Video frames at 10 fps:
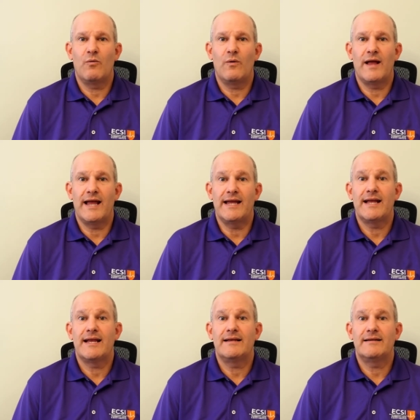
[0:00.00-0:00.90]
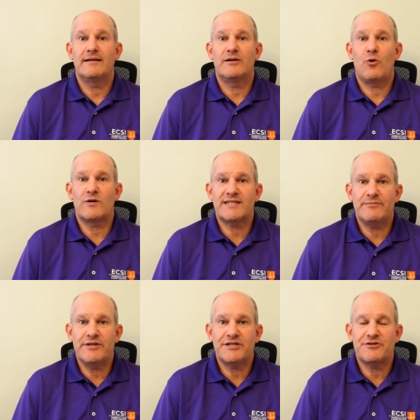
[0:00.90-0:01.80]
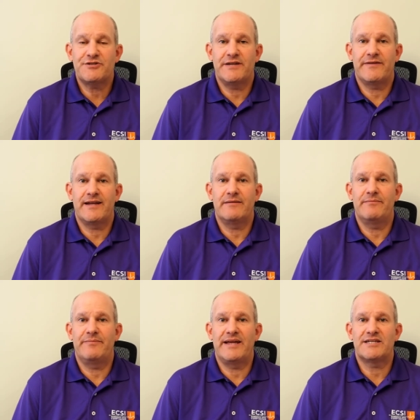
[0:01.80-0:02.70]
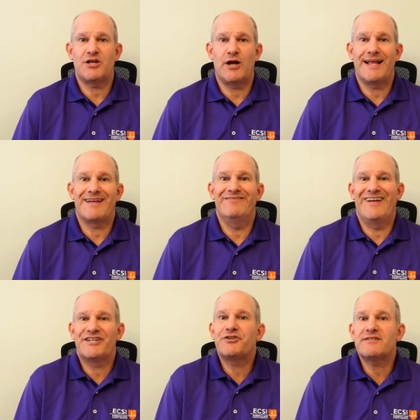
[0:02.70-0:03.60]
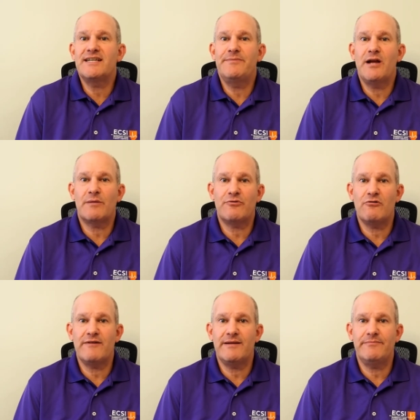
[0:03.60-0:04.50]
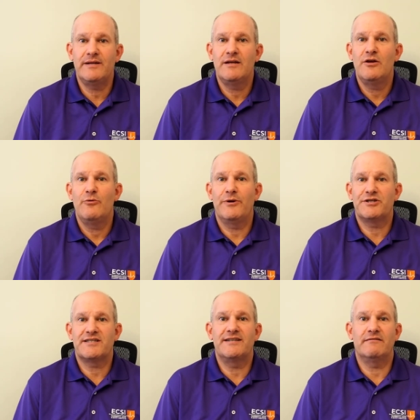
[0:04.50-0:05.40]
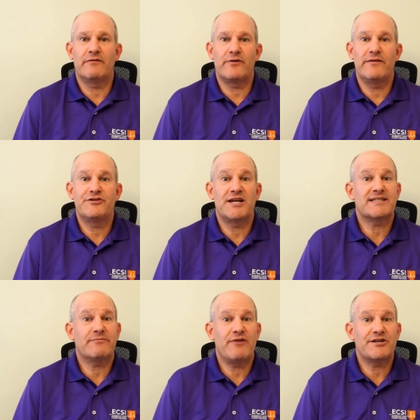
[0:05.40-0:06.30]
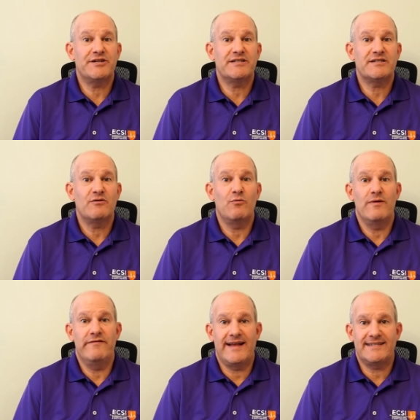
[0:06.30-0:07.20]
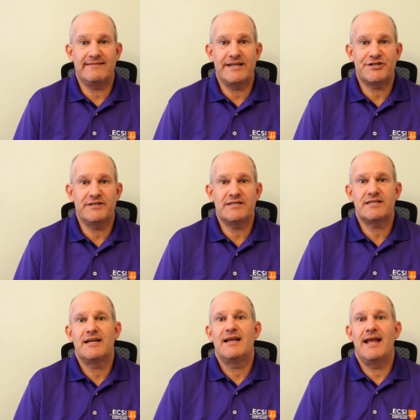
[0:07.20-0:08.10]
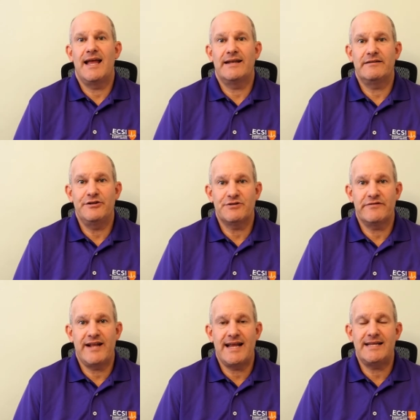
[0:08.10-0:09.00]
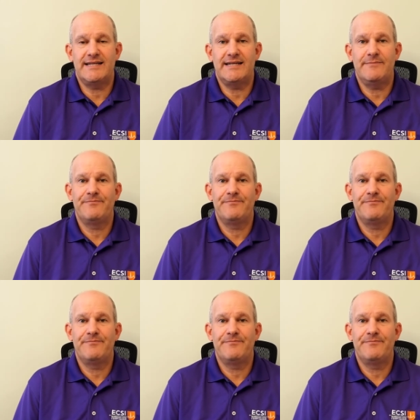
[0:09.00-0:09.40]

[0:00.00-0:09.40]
a course completion certificate based on a conventional CPR program, which is the delivery of chest compressions with ventilations and use of an AED,